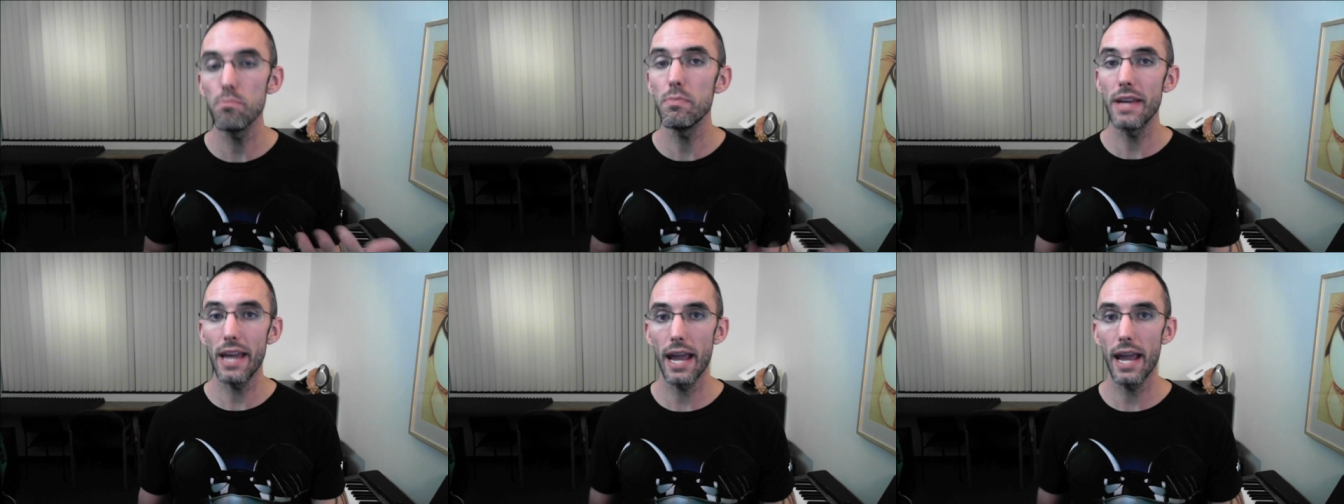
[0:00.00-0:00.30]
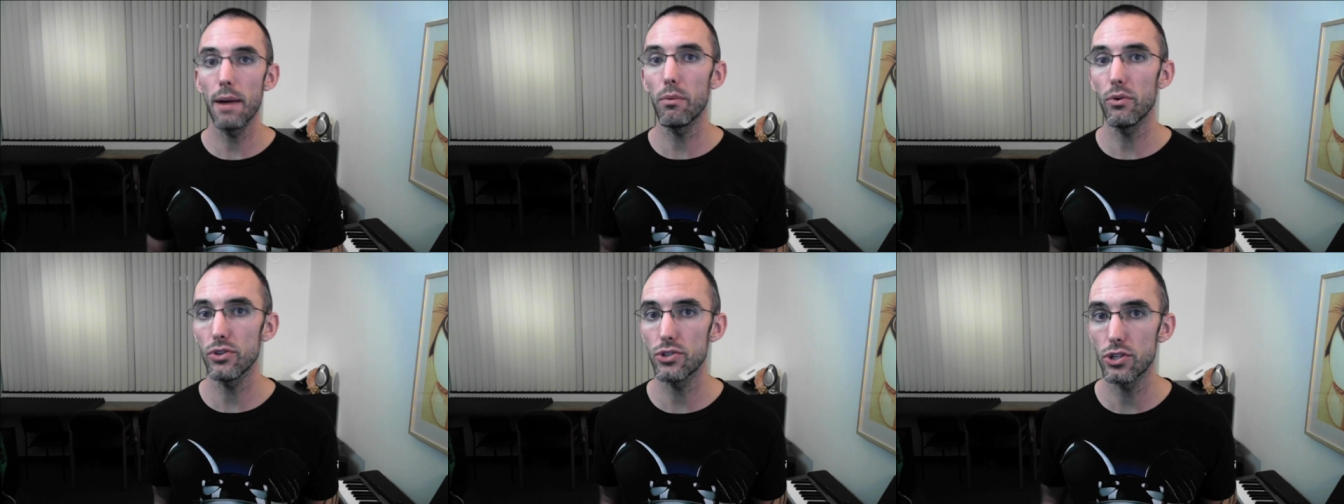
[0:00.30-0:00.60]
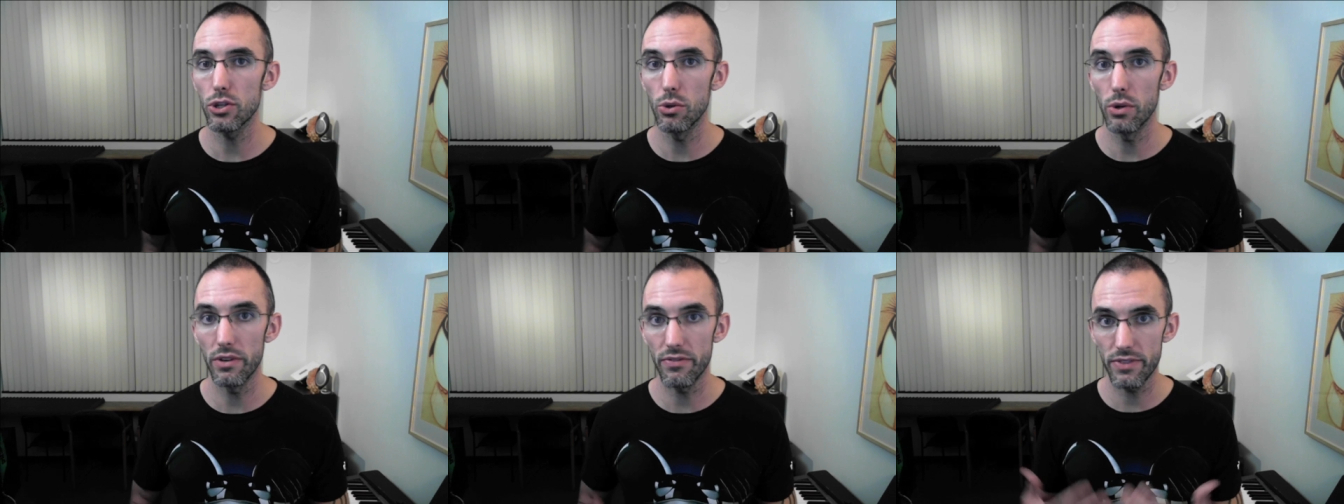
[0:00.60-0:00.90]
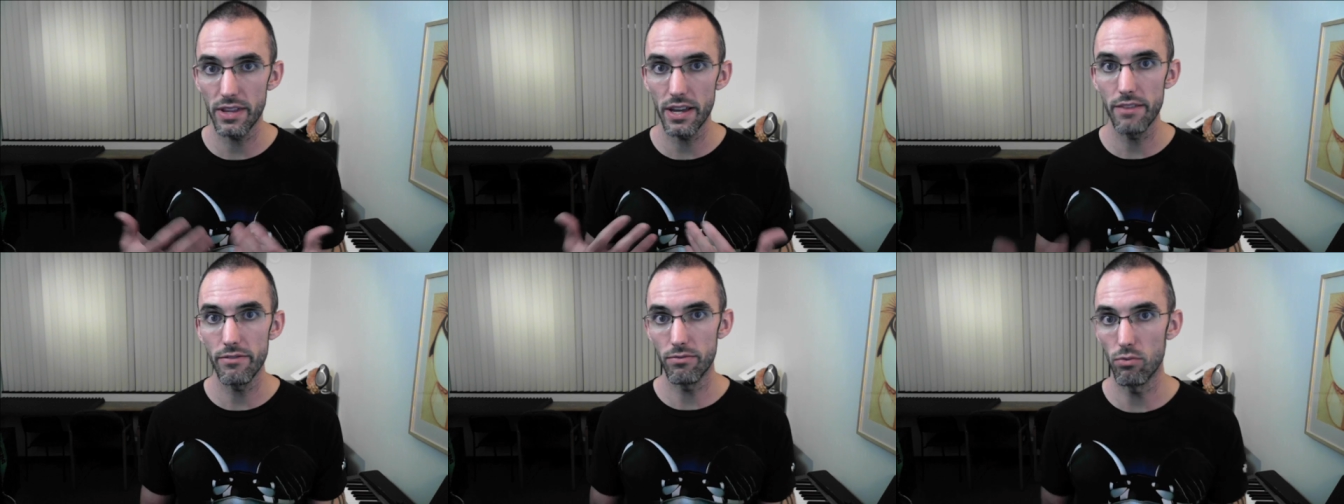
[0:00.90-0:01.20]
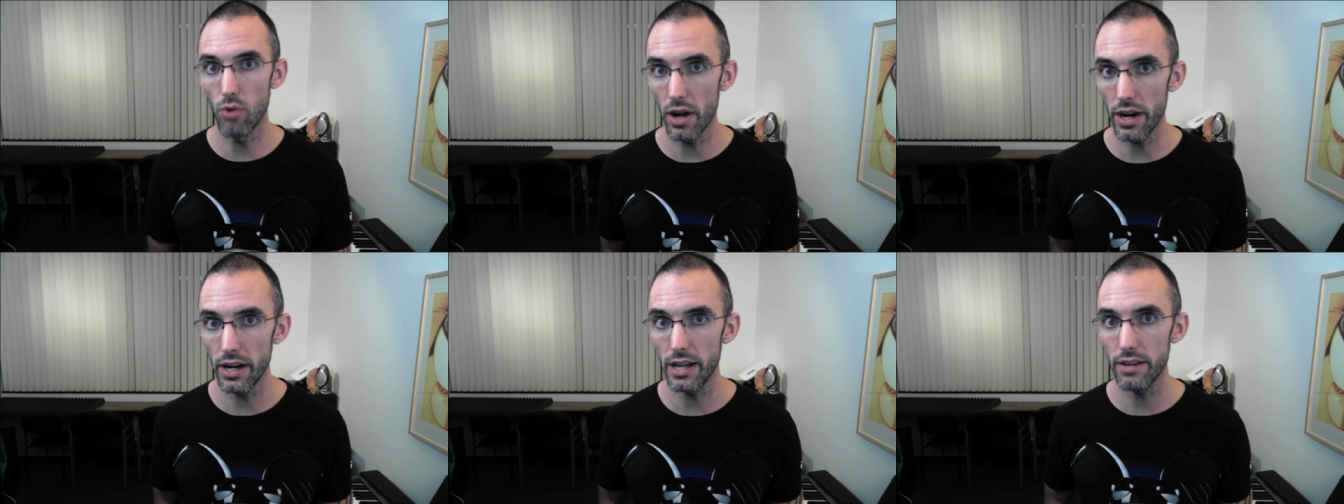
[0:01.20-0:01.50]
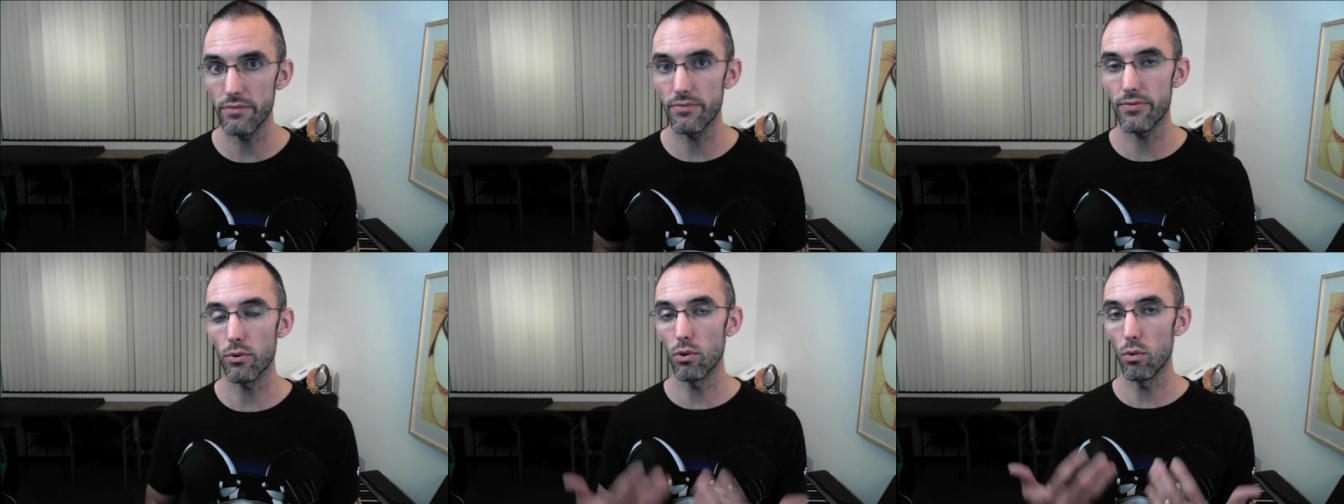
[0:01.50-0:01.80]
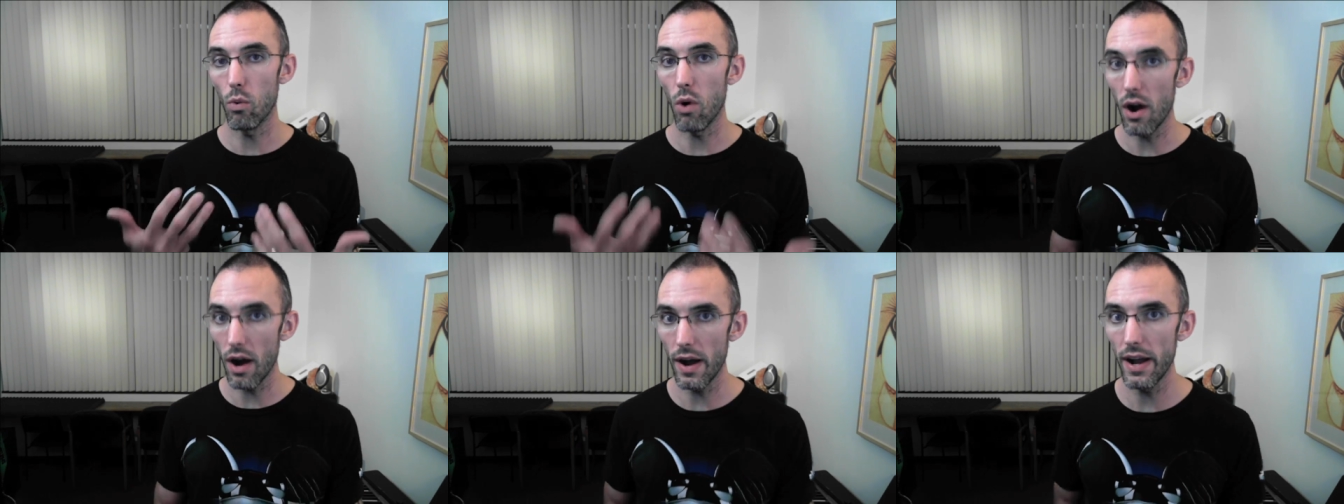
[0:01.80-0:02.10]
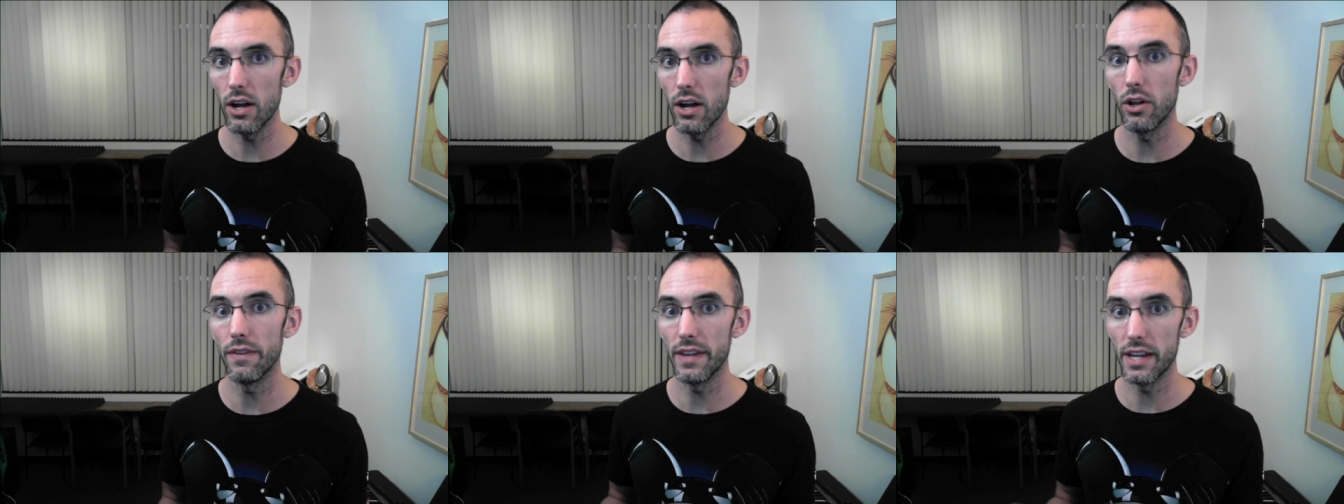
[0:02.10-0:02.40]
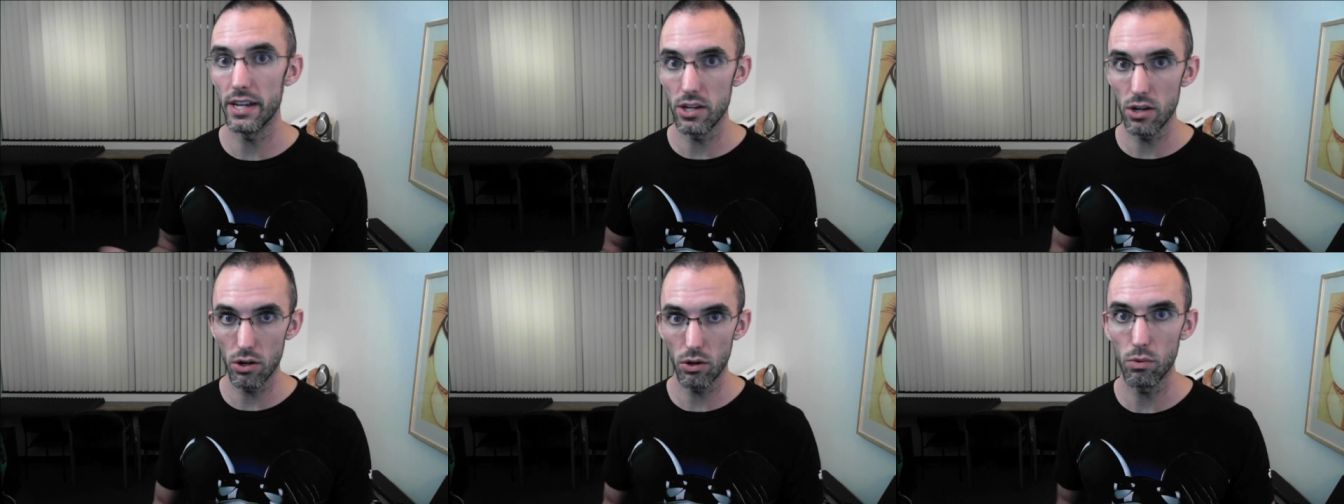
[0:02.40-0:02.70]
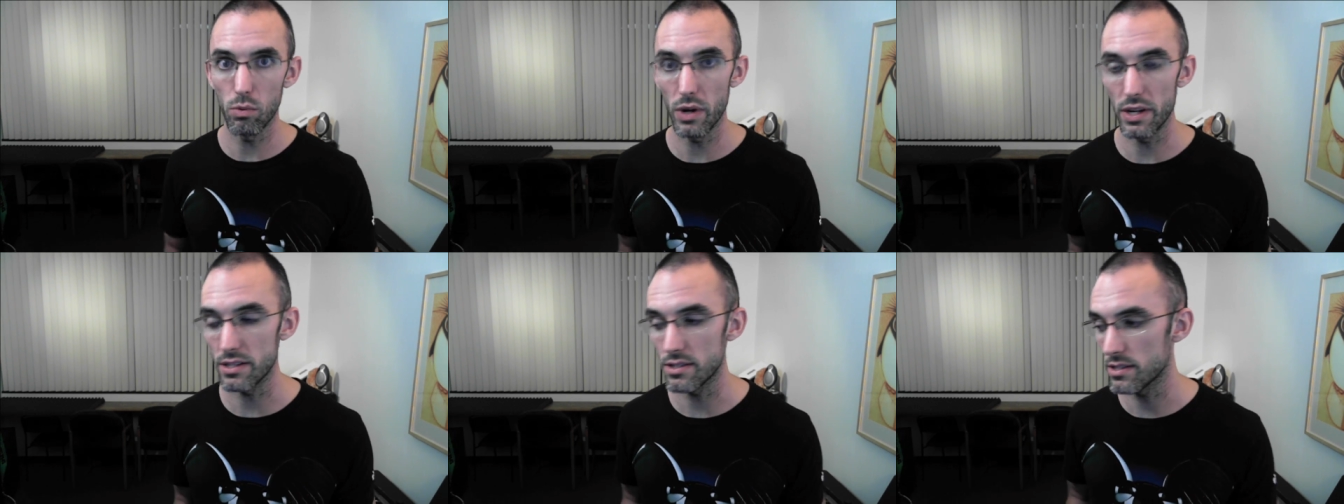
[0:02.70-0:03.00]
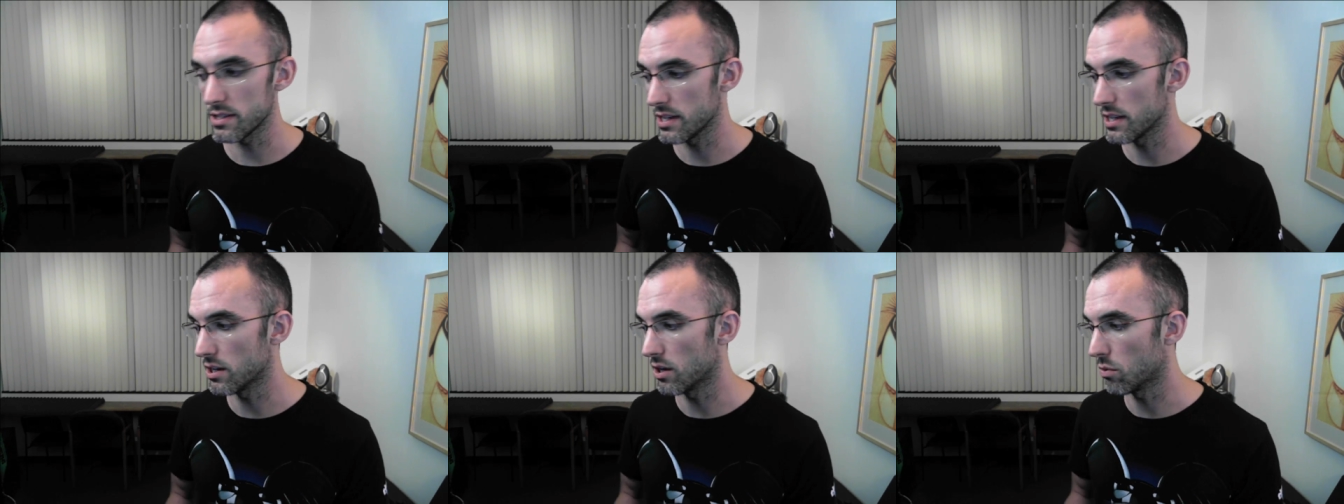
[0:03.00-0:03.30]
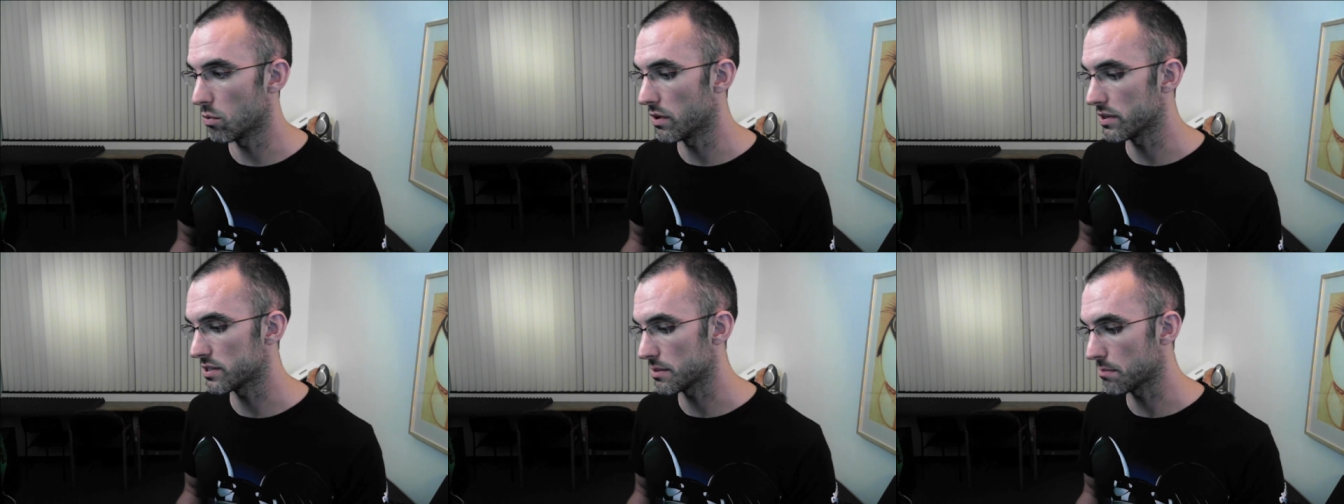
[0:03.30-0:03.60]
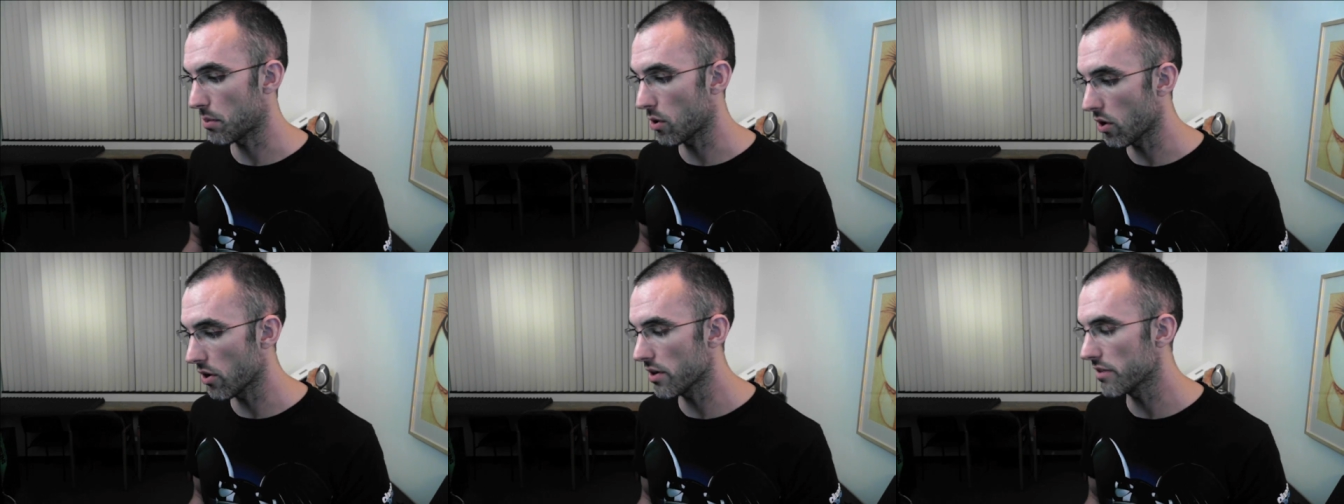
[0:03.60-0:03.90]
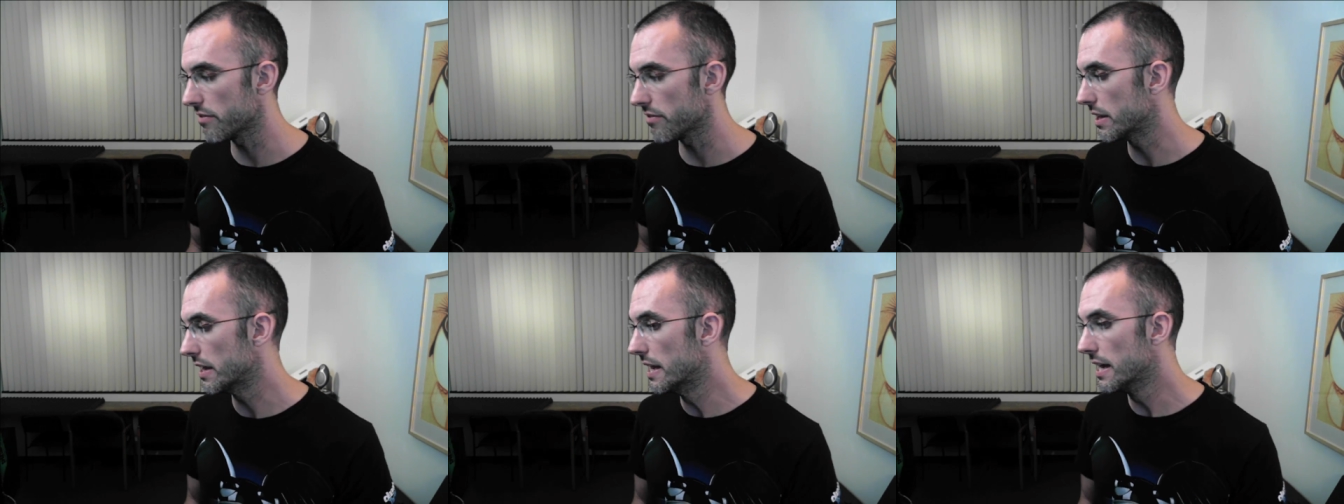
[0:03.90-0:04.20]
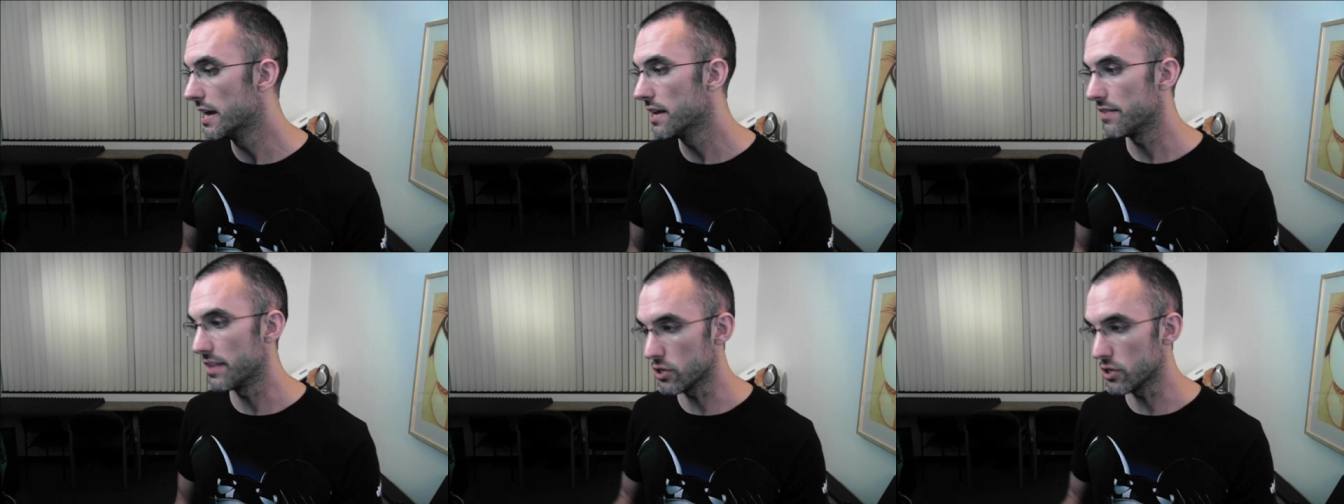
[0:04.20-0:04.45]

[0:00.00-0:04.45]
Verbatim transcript: should be able to if they've run it for a while and they know what's you know what's a part of it